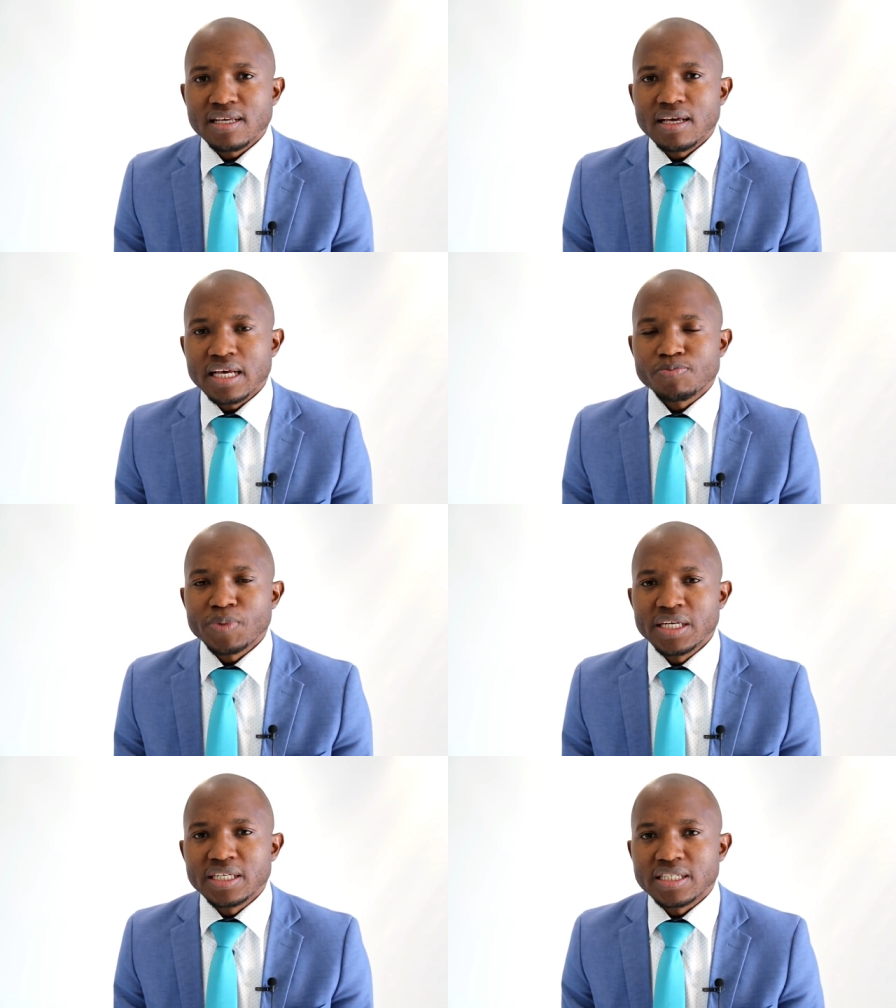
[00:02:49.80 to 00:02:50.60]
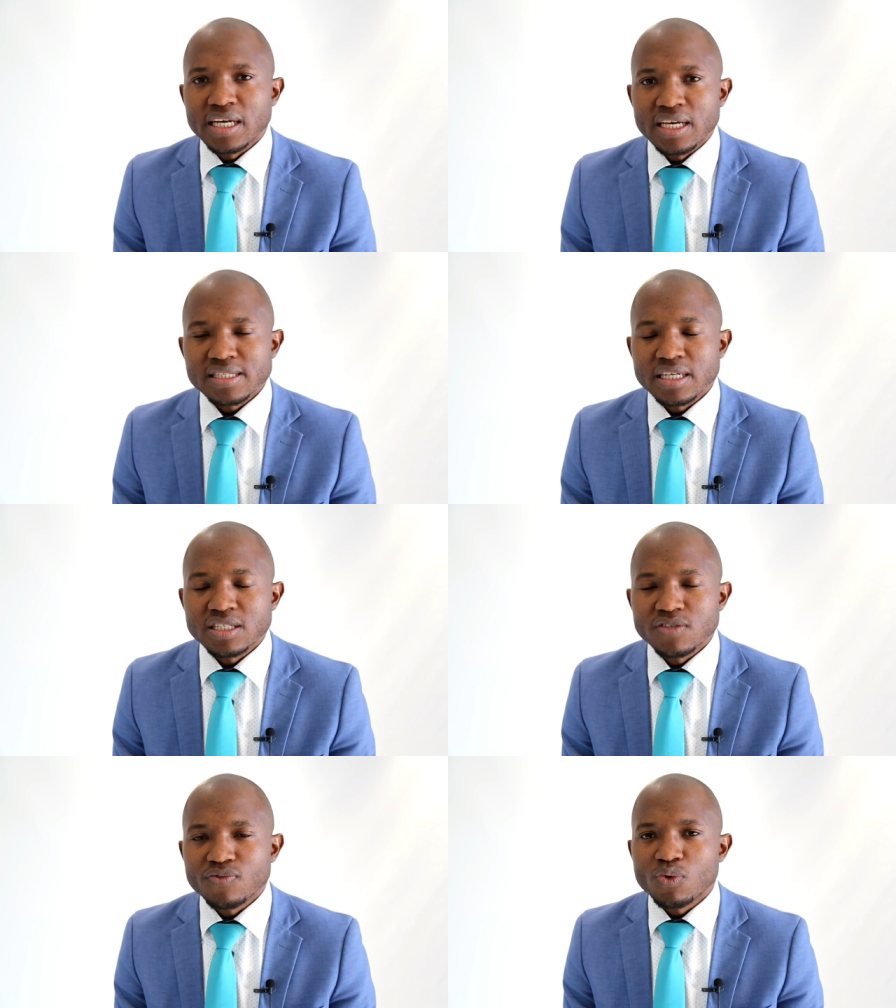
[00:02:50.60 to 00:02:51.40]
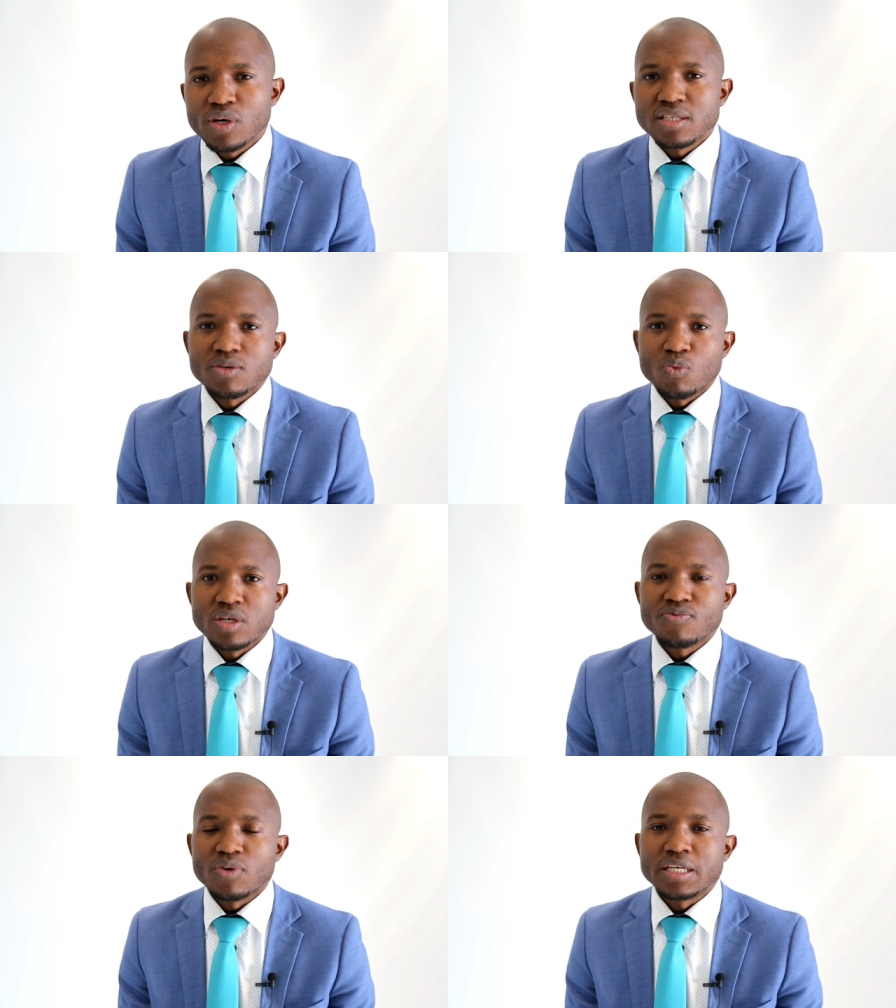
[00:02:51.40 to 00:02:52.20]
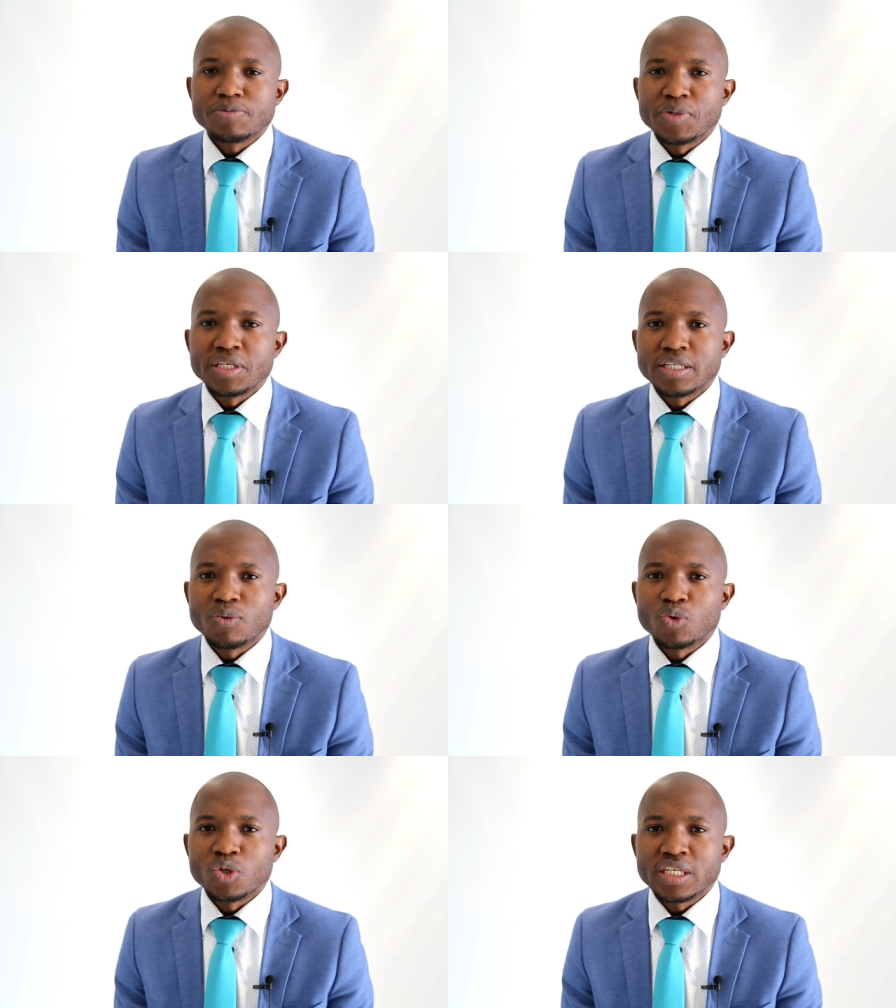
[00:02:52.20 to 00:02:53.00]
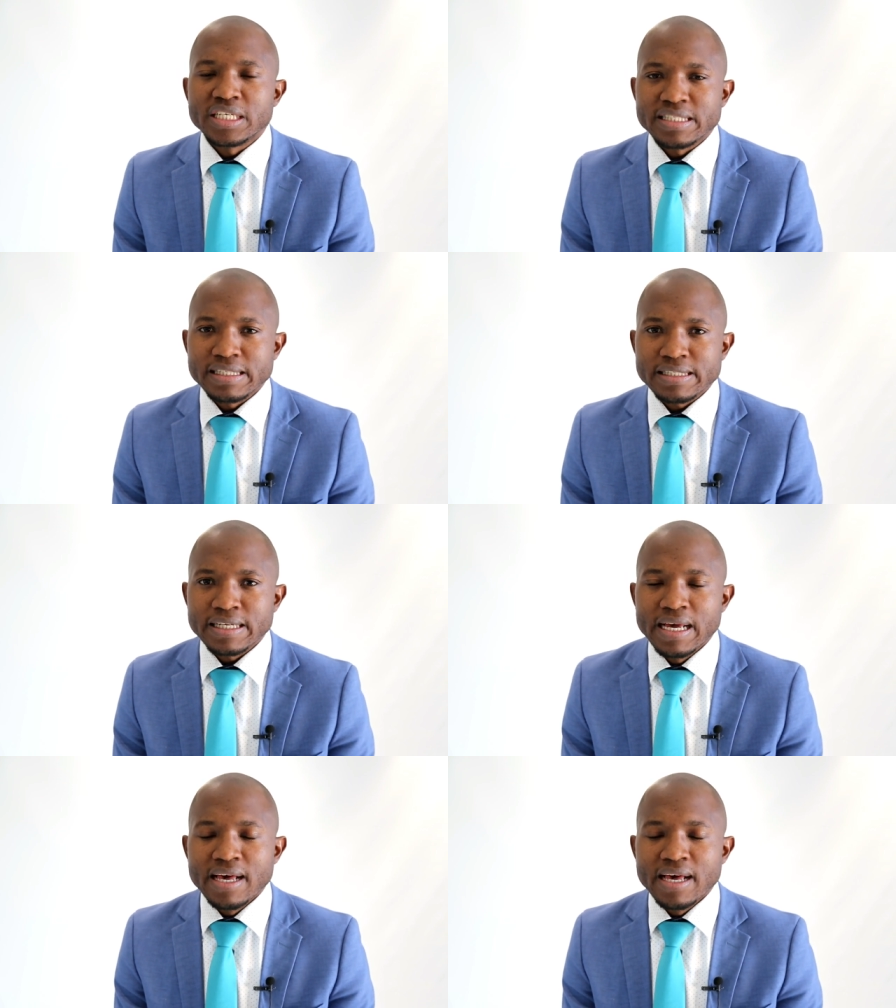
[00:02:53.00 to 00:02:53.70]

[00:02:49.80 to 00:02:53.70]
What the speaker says: expenditure such as fruitless and wasteful expenditure would not exist.